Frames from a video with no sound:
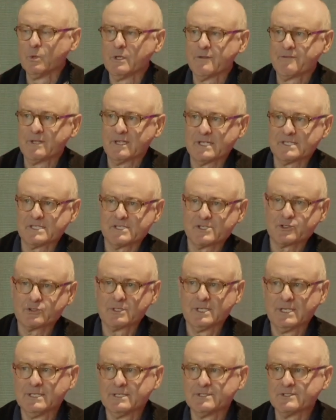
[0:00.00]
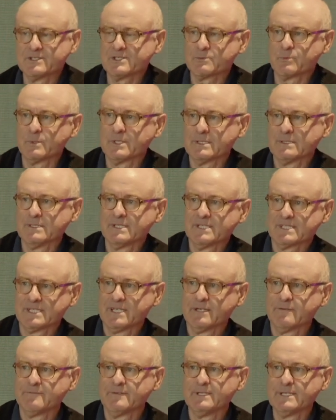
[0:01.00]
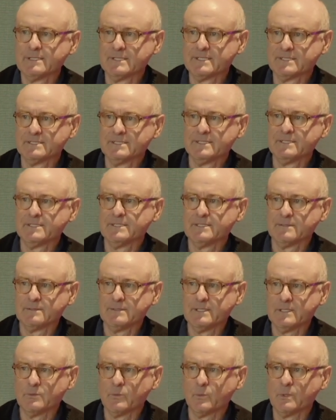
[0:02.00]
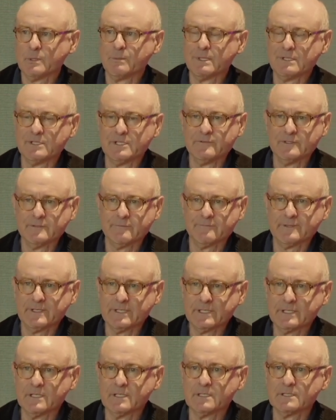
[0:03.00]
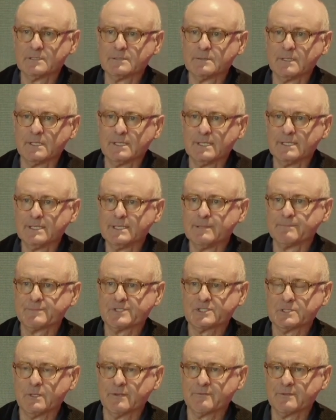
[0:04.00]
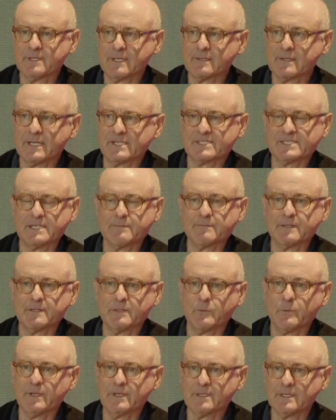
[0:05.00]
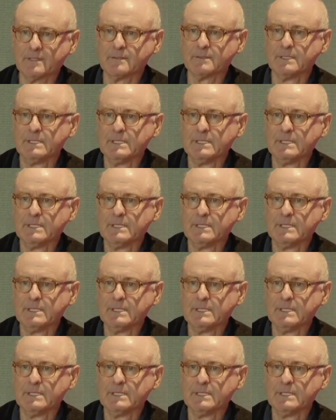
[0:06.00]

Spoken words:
I think as Australians, we at least have the idea that we believe in a fair go. So I think that's something that we can,